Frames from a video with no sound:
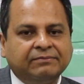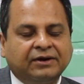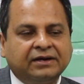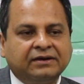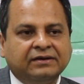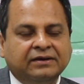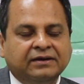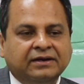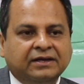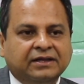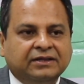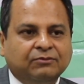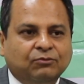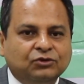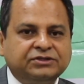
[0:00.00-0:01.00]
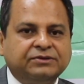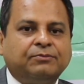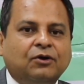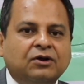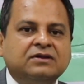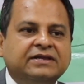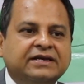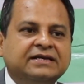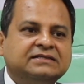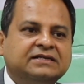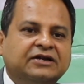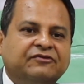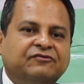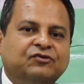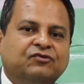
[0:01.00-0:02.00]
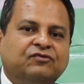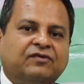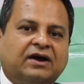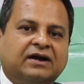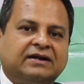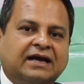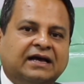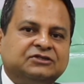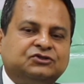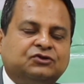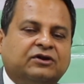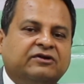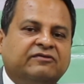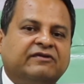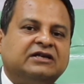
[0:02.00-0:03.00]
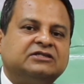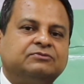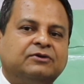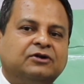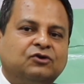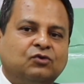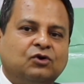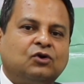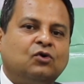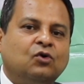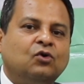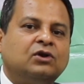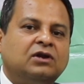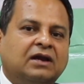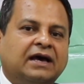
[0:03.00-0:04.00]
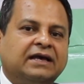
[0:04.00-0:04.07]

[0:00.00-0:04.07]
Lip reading: But the most important thing is that if you attach your investment to a goal,